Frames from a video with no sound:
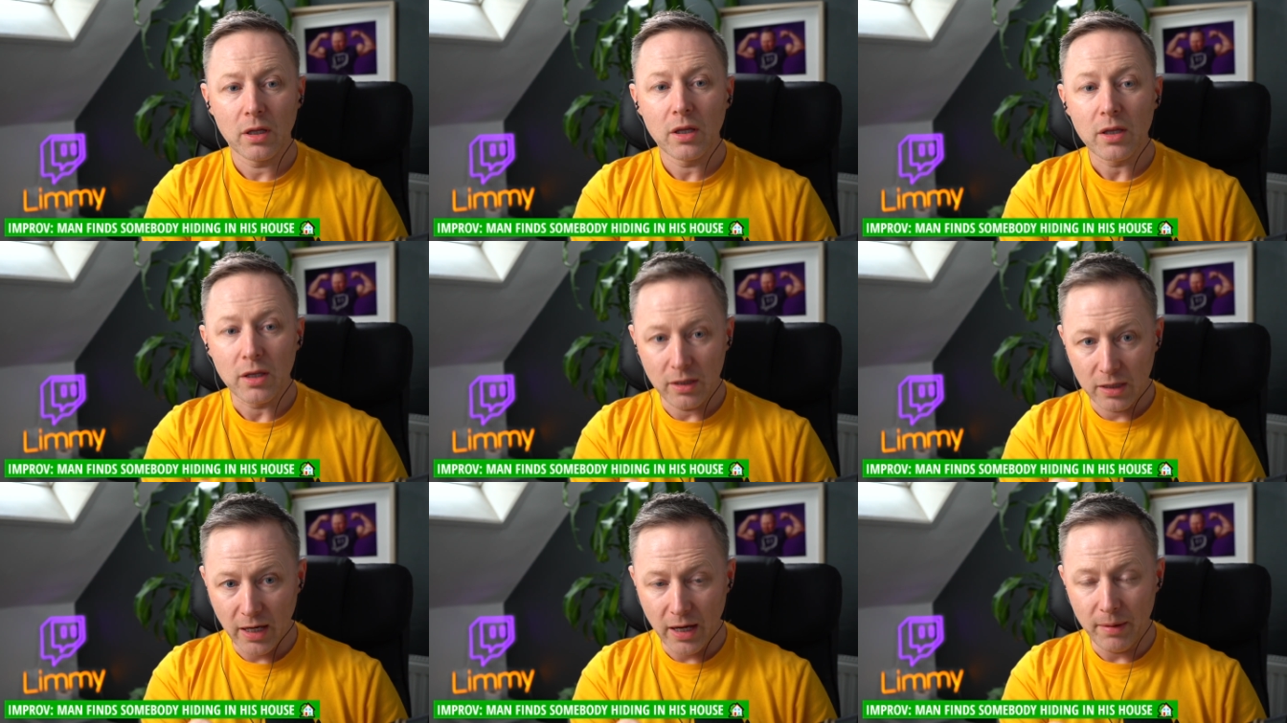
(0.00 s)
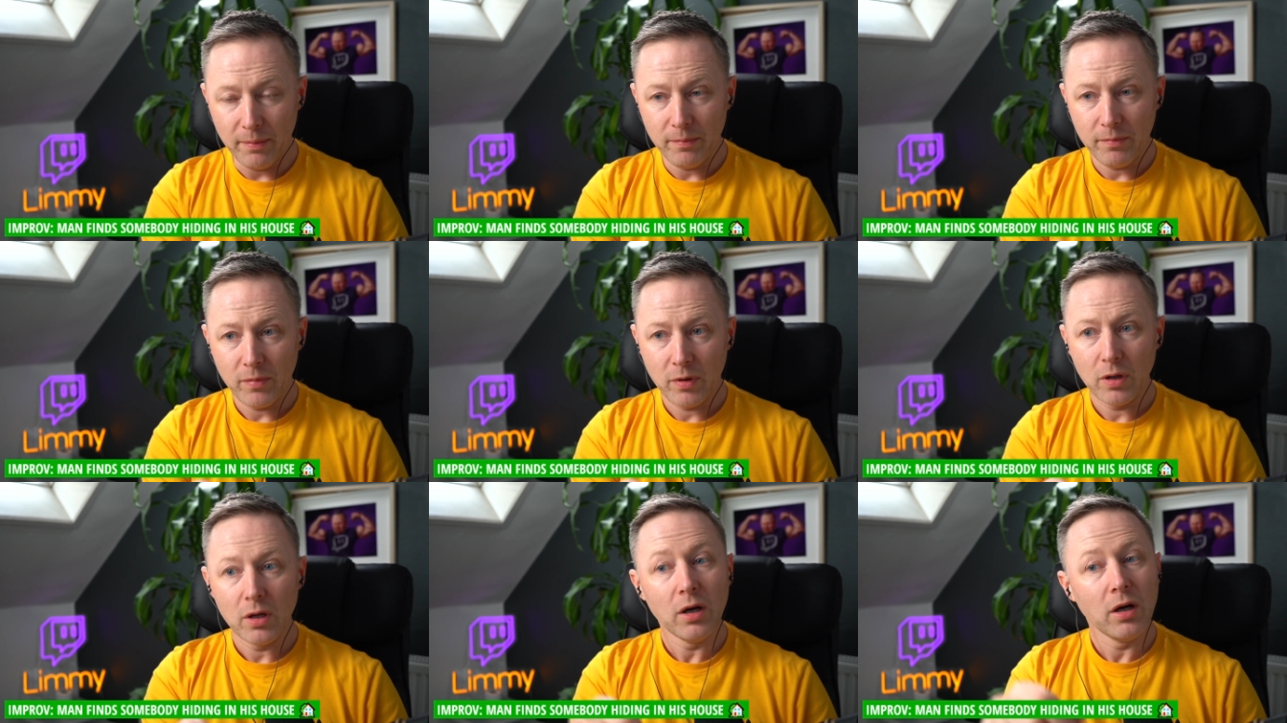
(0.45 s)
Yep.
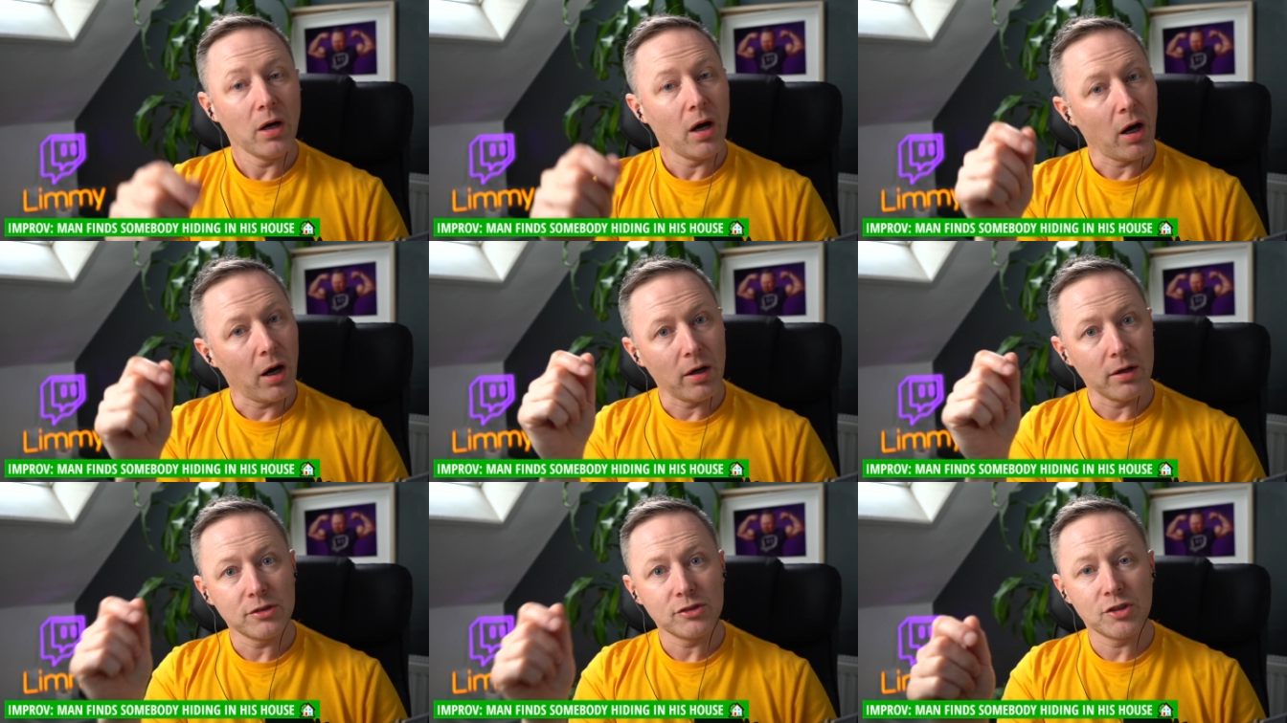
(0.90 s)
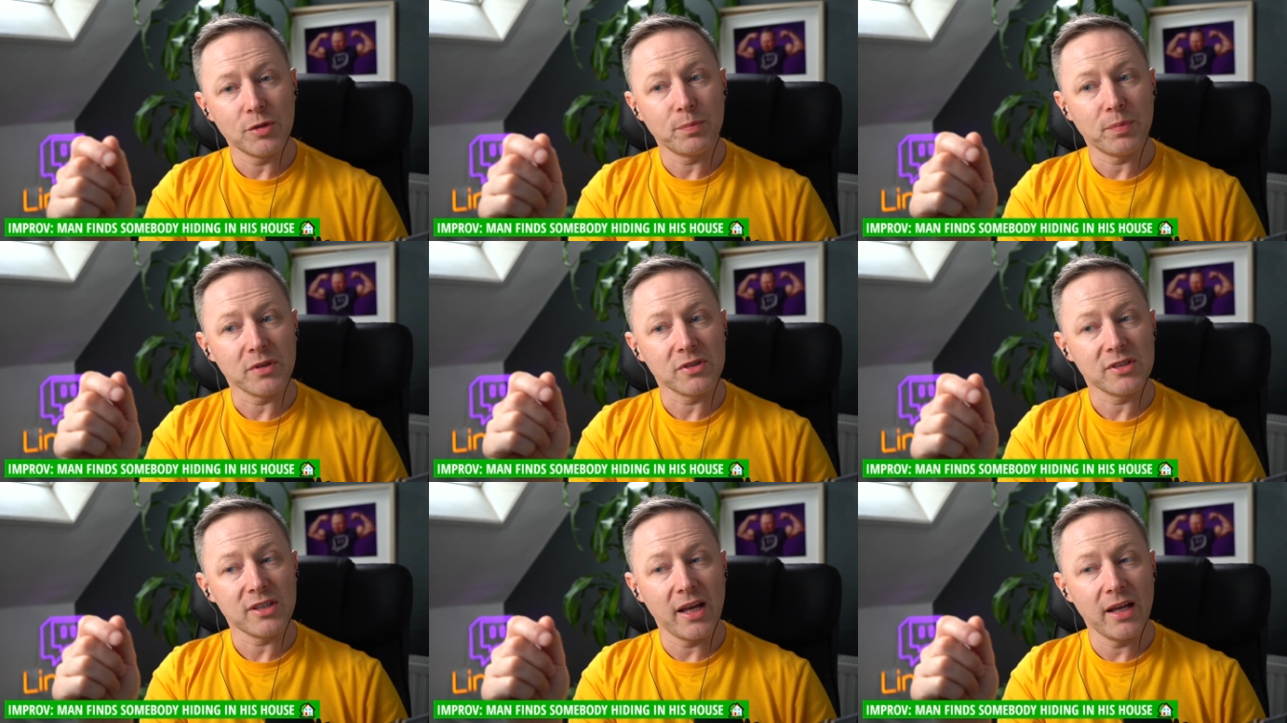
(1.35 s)
A hundred
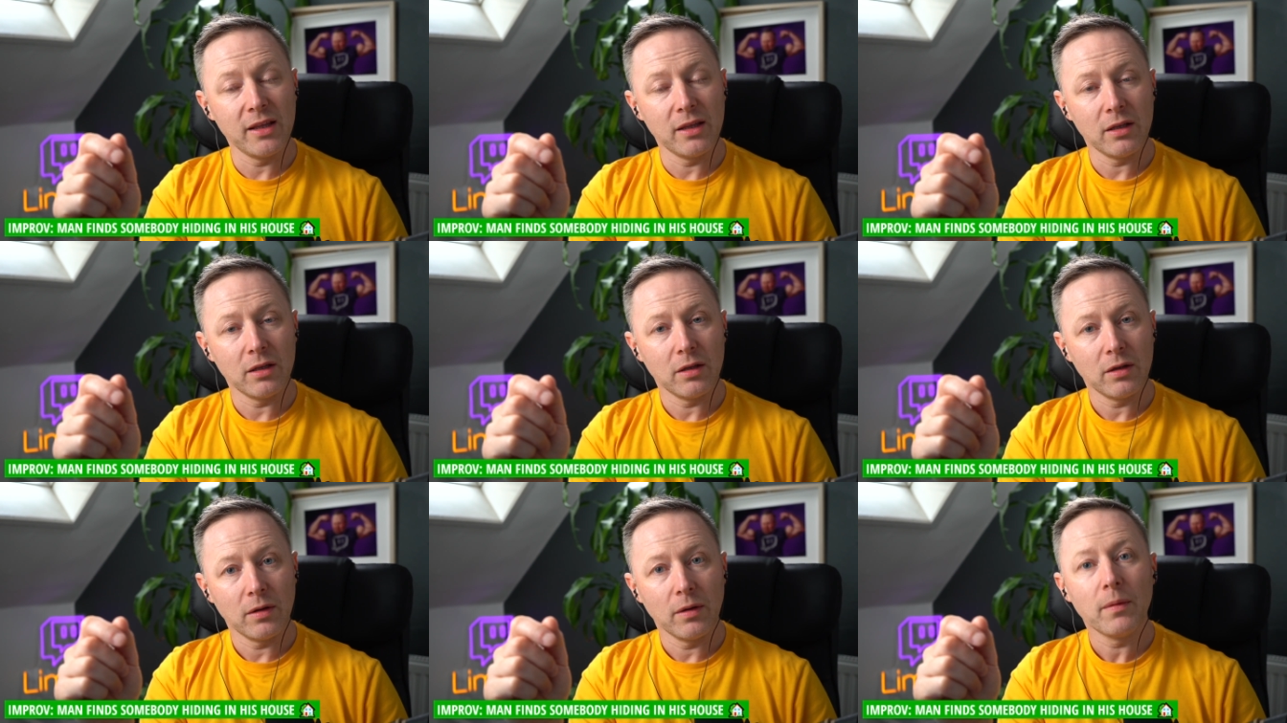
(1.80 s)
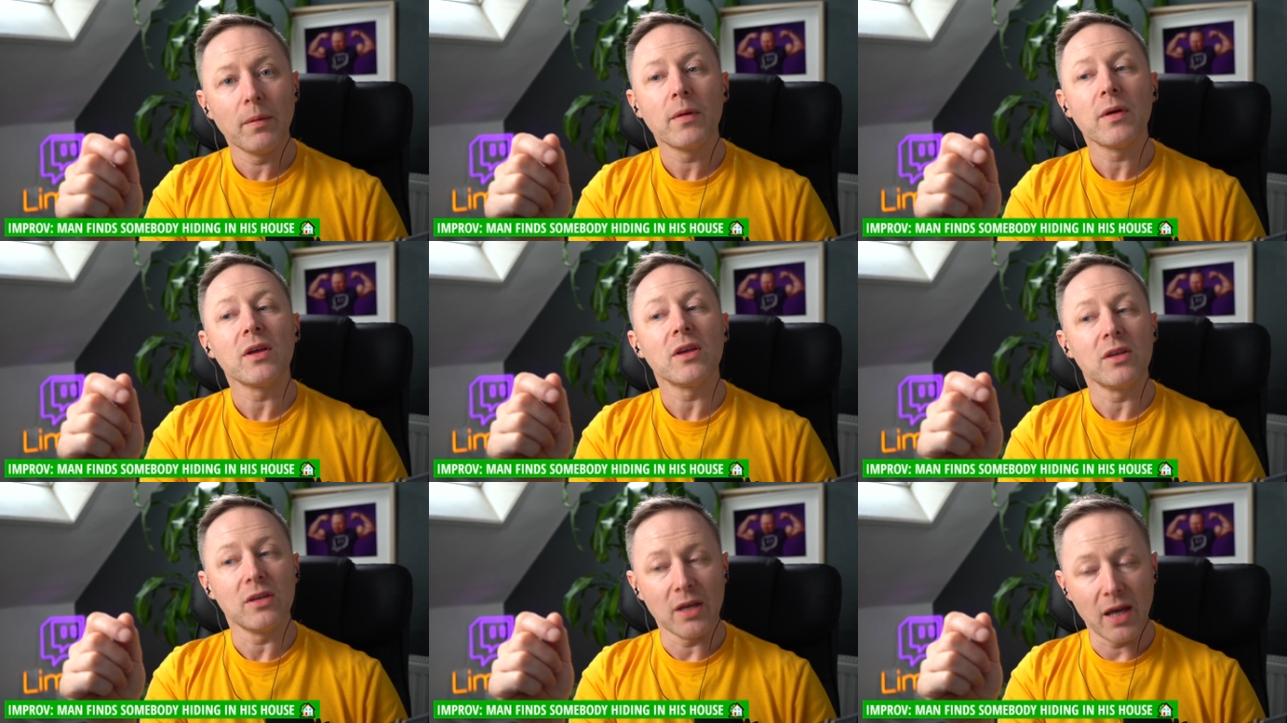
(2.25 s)
percent?
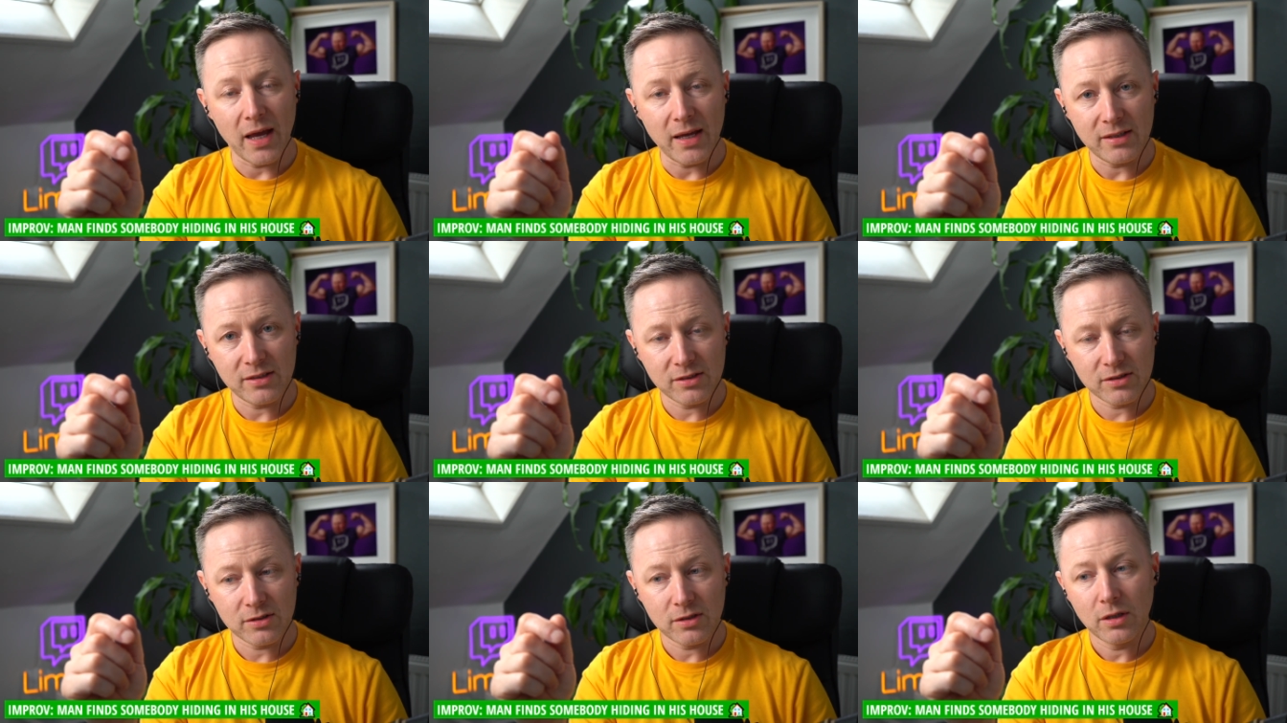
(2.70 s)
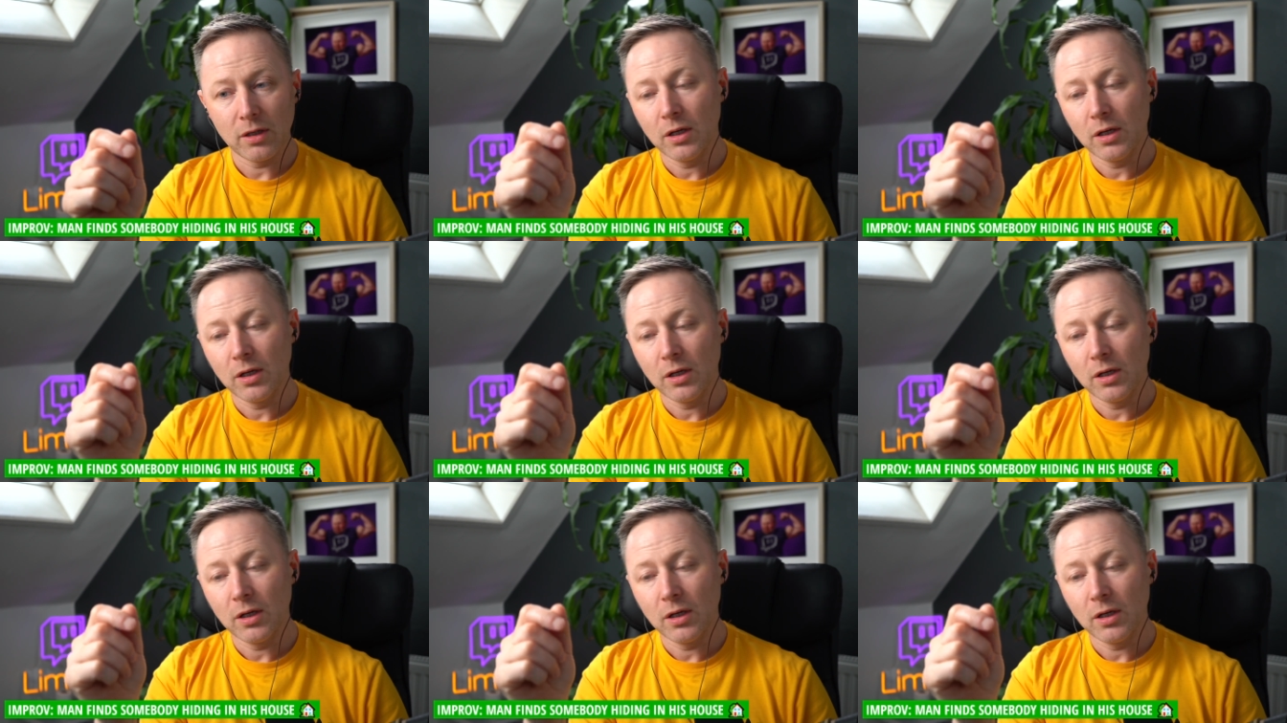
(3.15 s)
Yes.